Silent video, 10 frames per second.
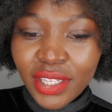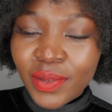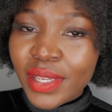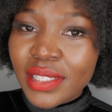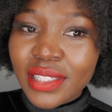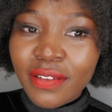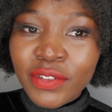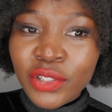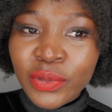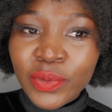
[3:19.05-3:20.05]
You just
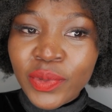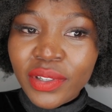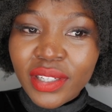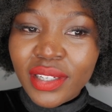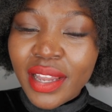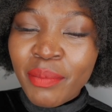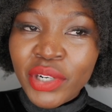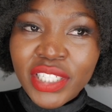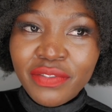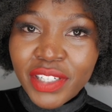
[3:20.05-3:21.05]
have to eh,
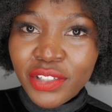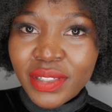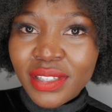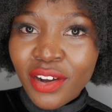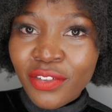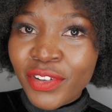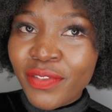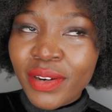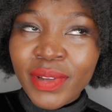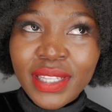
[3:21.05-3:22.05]
motivate yourself
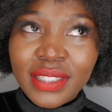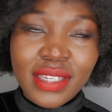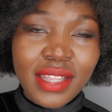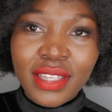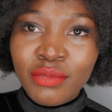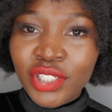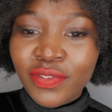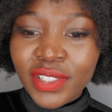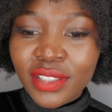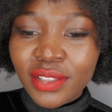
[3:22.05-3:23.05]
even when there's nothing
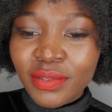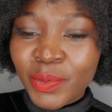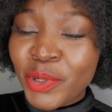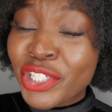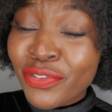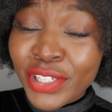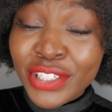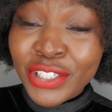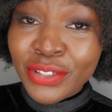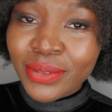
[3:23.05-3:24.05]
motivated
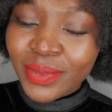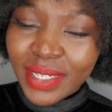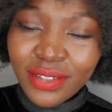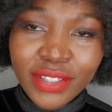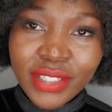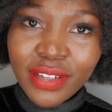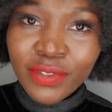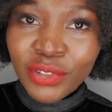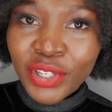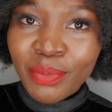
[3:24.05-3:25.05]
motivating you and you just
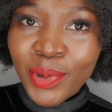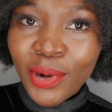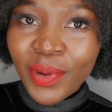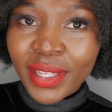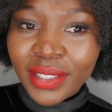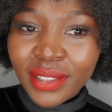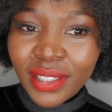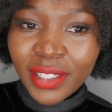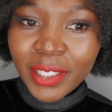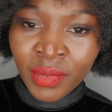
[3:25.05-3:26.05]
have to keep going
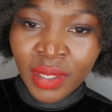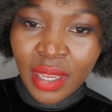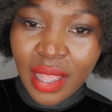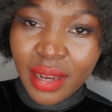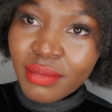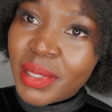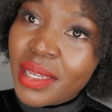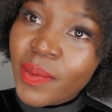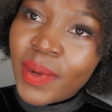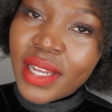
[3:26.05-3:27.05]
and
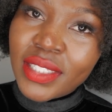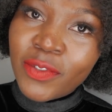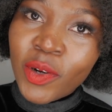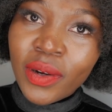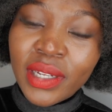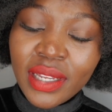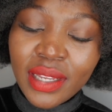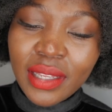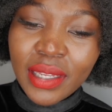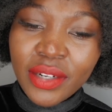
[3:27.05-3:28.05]
thank you guys for
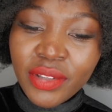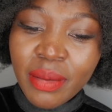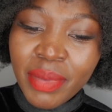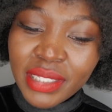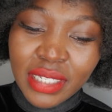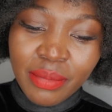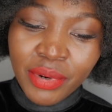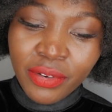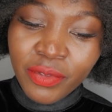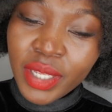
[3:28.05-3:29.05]
uh, i know the past
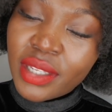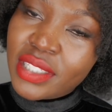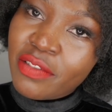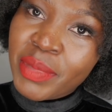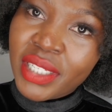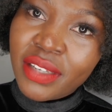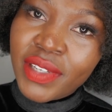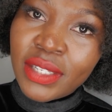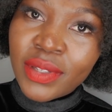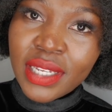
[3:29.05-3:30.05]
couple of weeks i've been
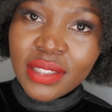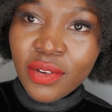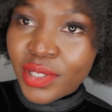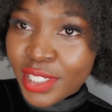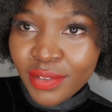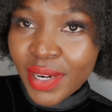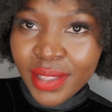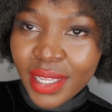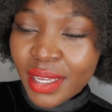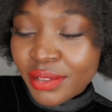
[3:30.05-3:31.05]
giving you just content
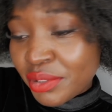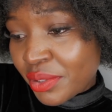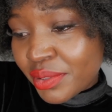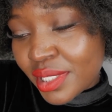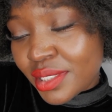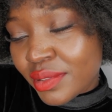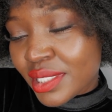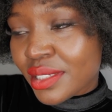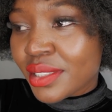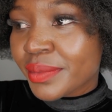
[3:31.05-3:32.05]
right there you know just
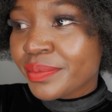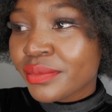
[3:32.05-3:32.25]
content